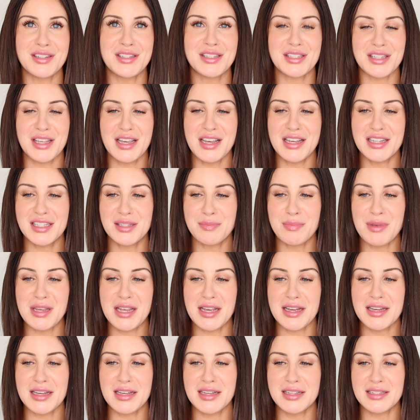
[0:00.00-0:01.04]
this list,
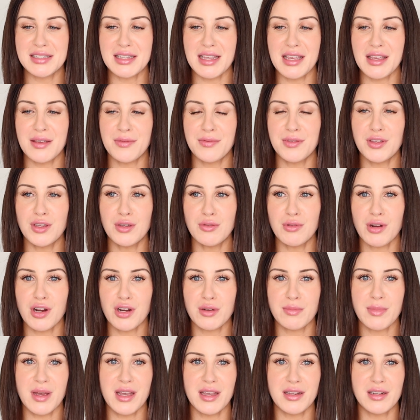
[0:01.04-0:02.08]
because if you
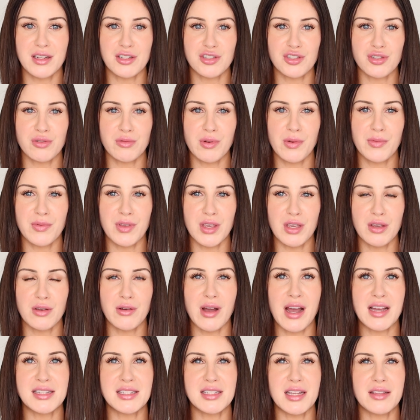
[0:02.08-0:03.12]
heard my initial review,
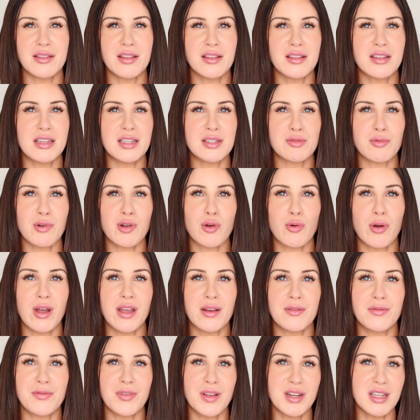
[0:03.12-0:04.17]
I said that these were
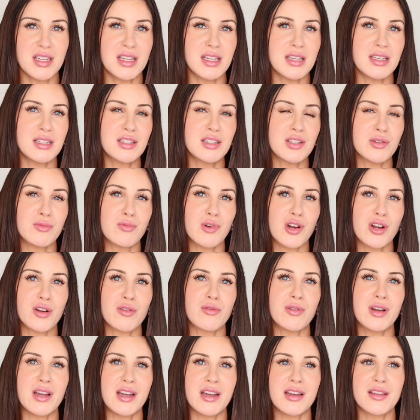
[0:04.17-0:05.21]
quite finicky to work
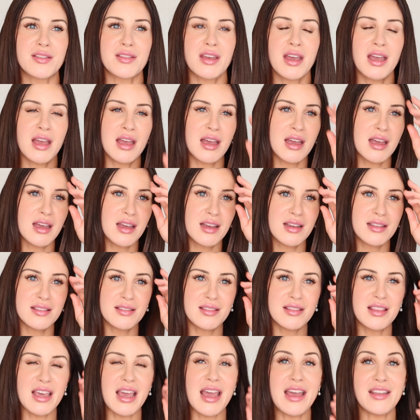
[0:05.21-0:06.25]
with,
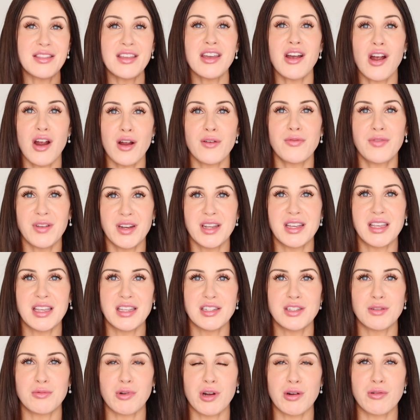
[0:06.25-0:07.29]
and they are finicky
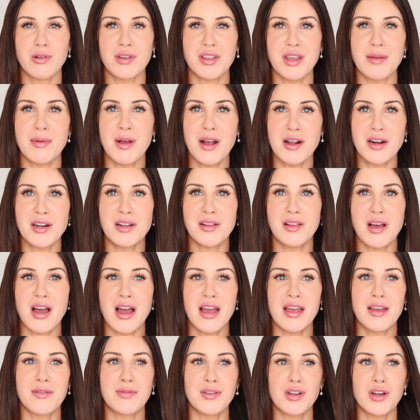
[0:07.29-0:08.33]
to work with. I'm not going to
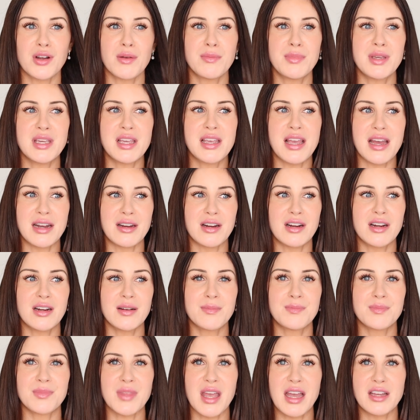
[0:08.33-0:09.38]
lie. If you're a beginner,
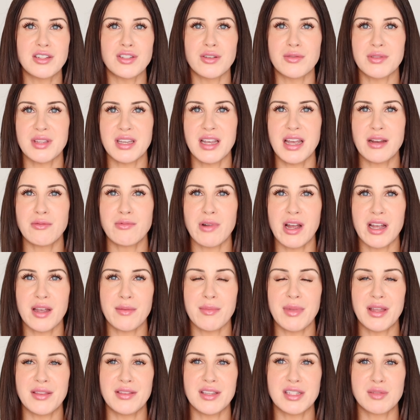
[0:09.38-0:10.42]
I don't think I'd
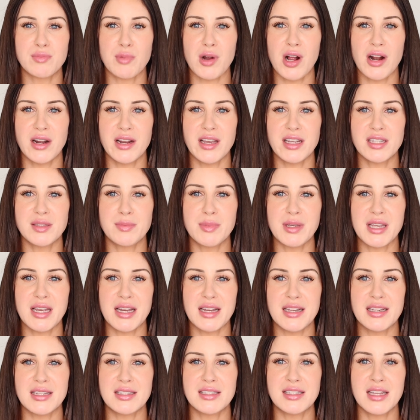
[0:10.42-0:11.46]
recommend this product,
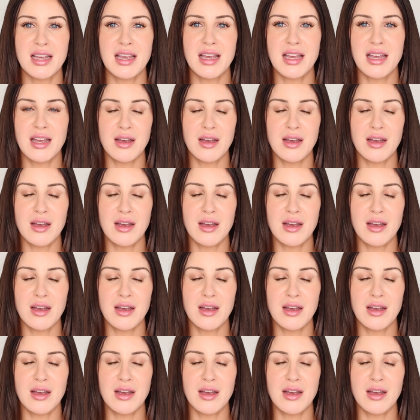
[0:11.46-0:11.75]
because